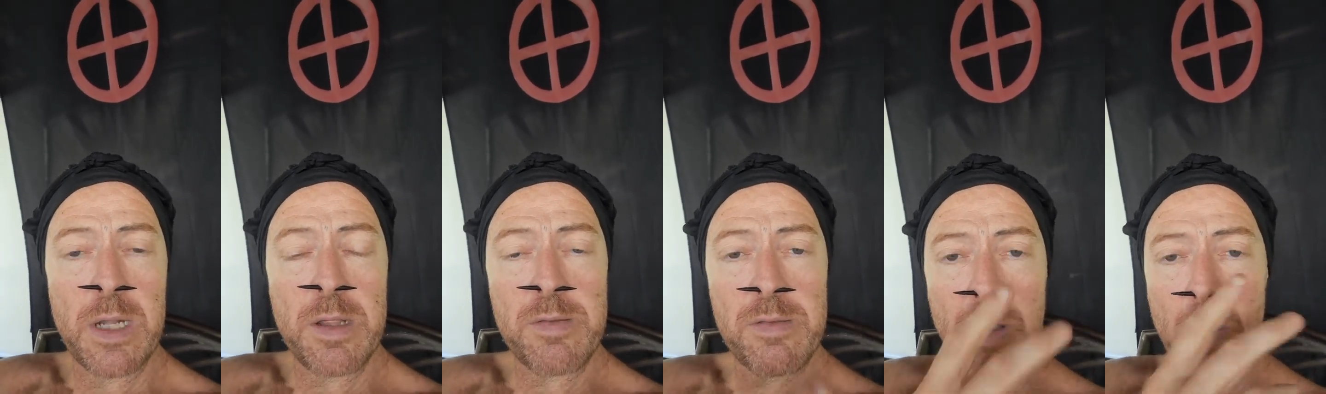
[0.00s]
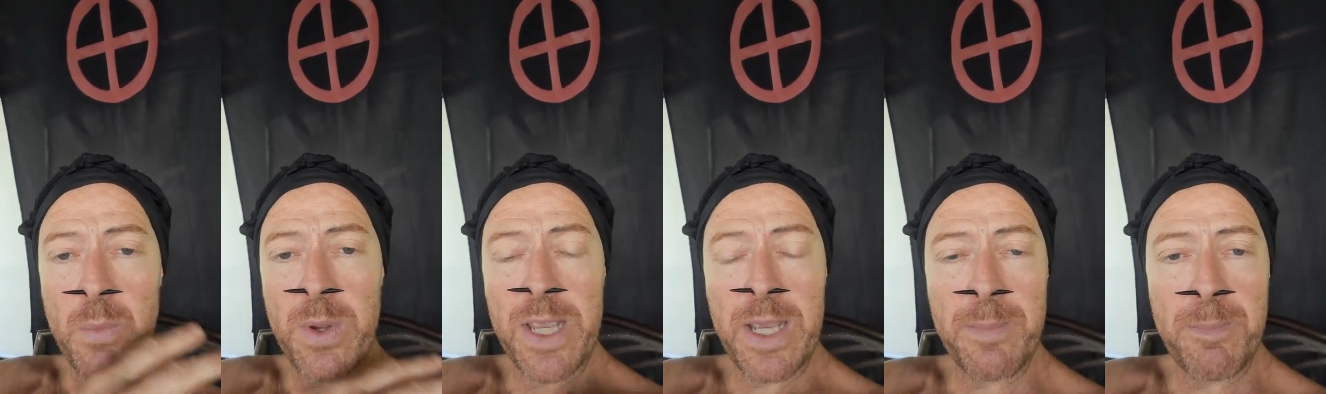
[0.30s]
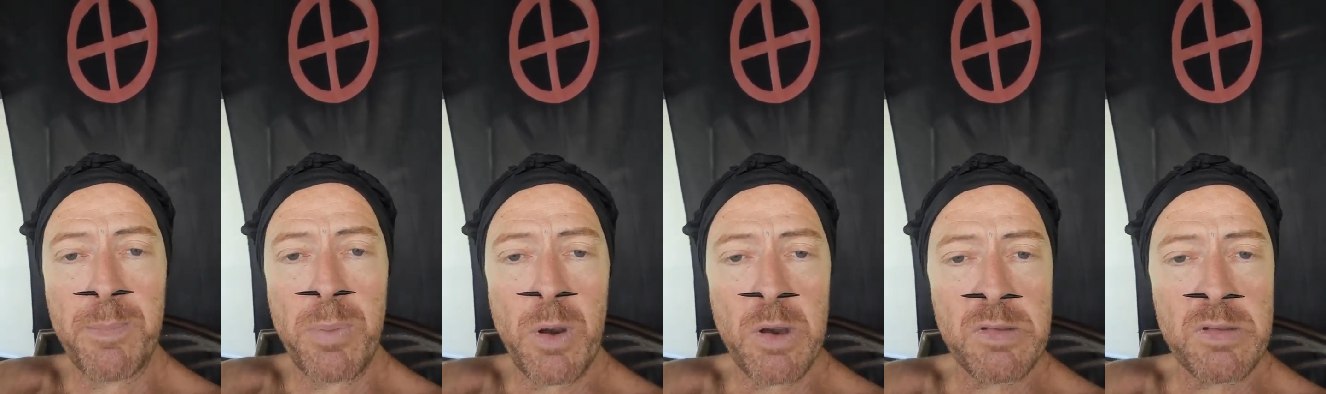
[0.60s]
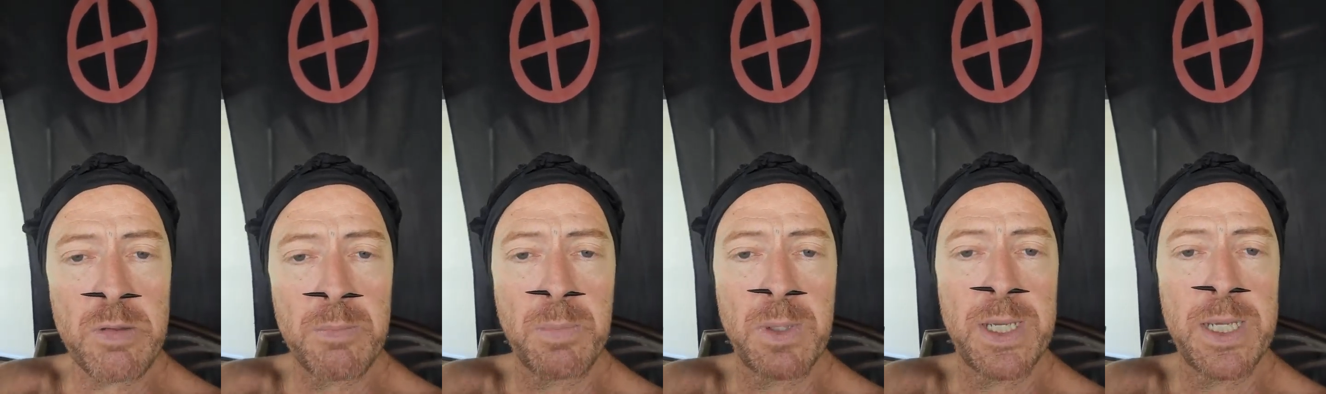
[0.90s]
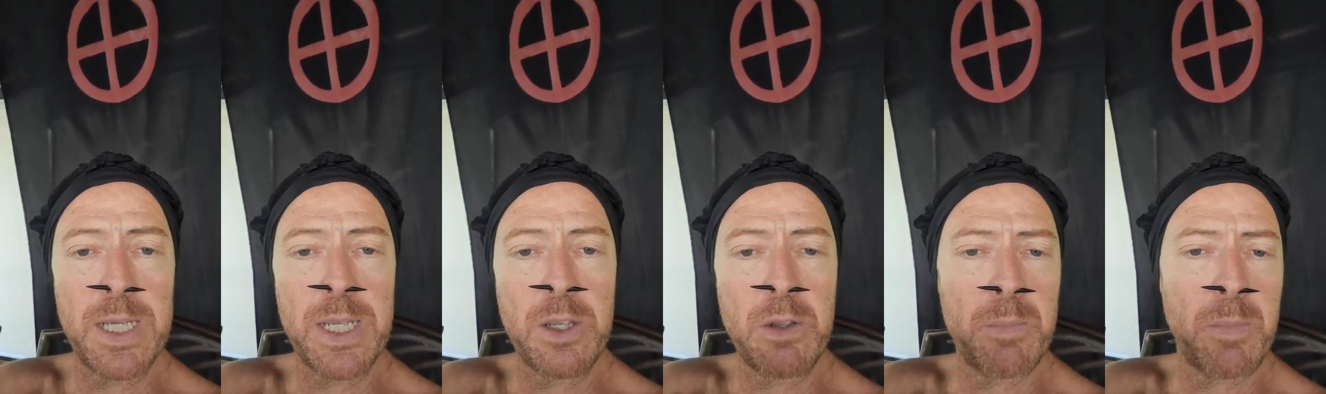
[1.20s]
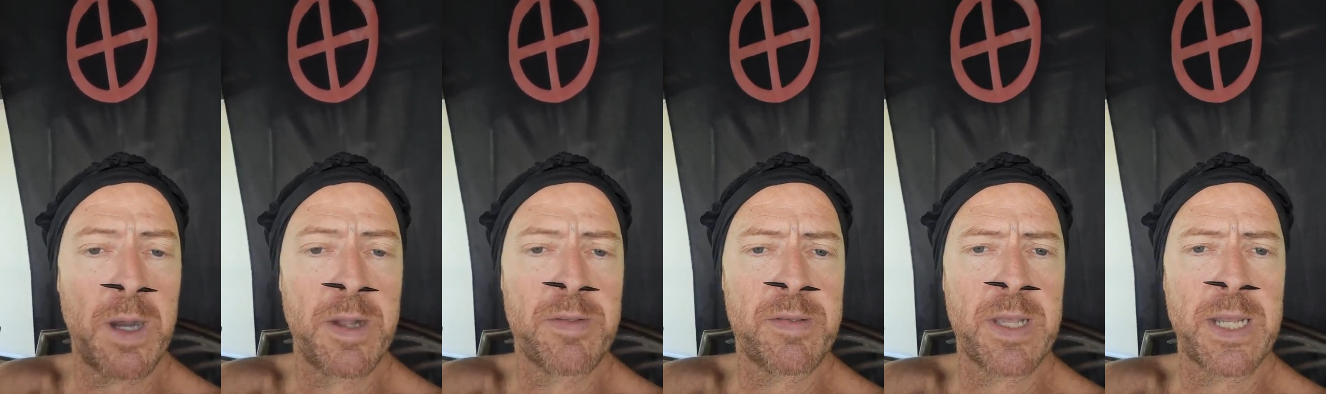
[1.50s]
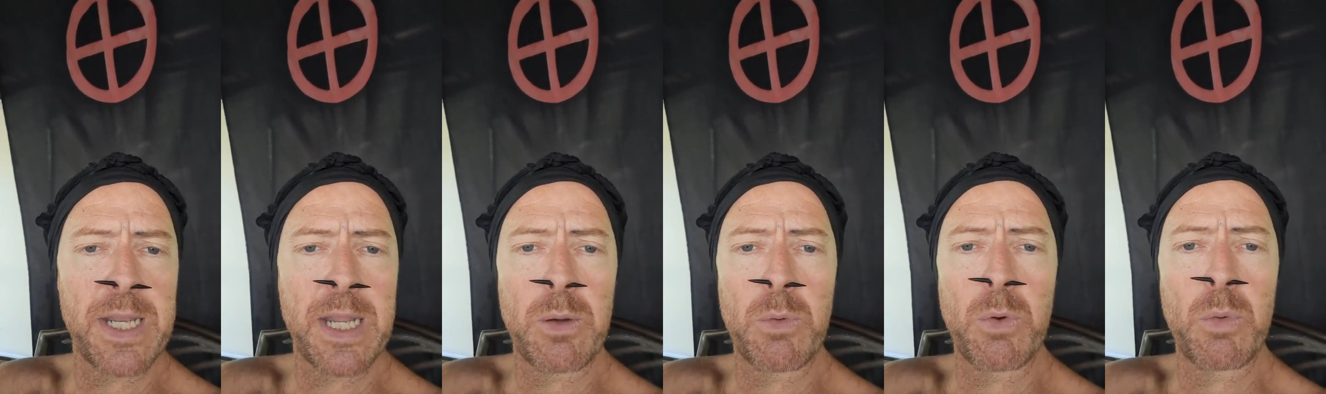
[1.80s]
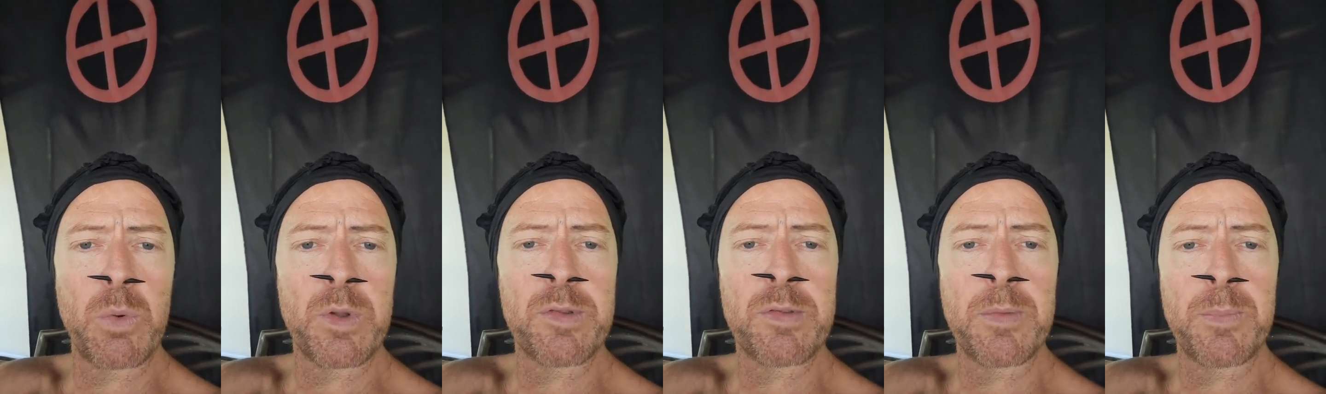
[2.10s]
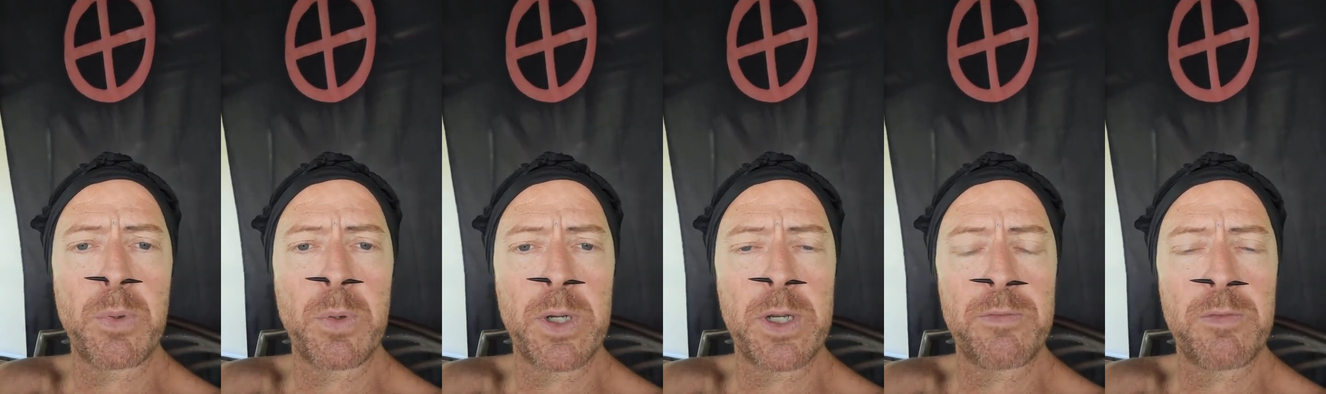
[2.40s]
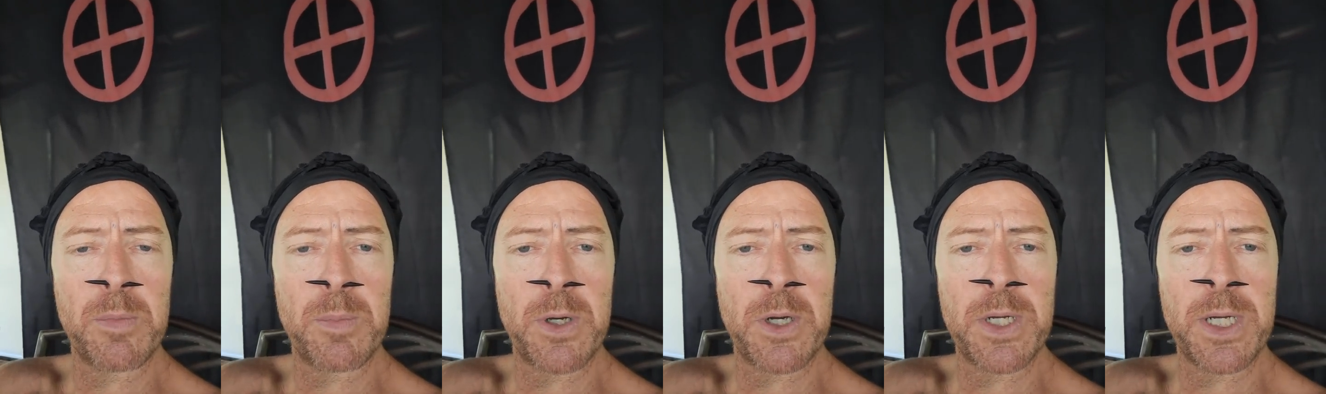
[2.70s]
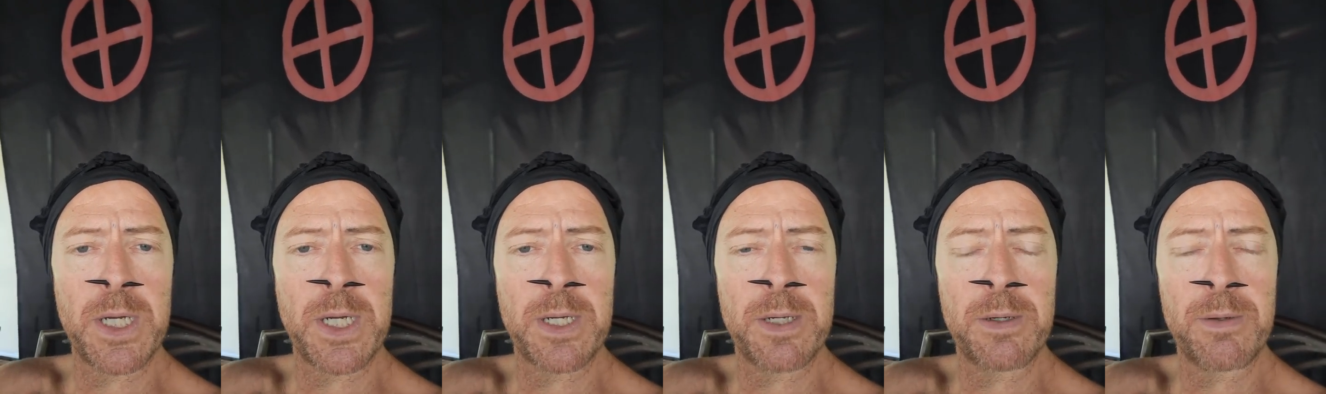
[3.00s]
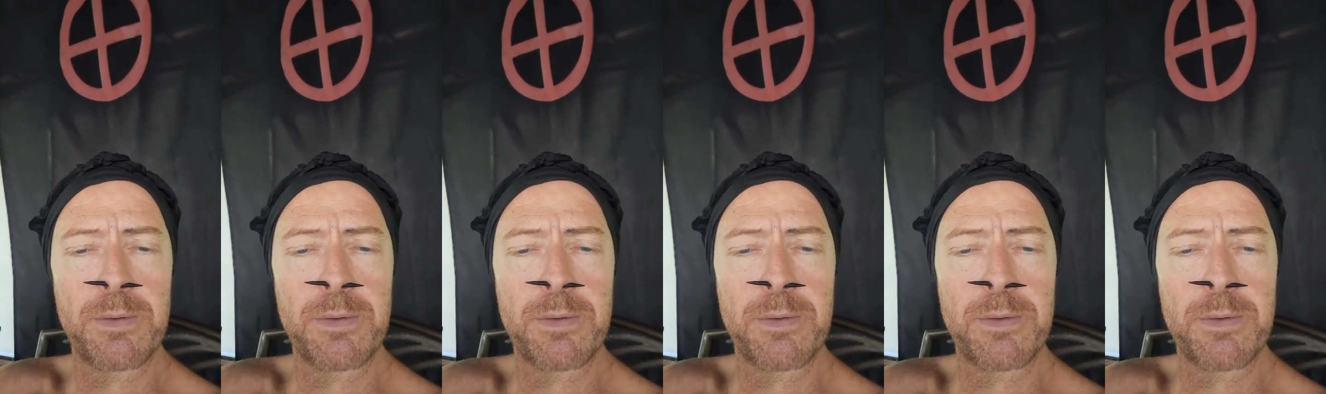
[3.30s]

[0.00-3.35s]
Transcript: So we can possibly, you might say now, well, what's the point of Iboga?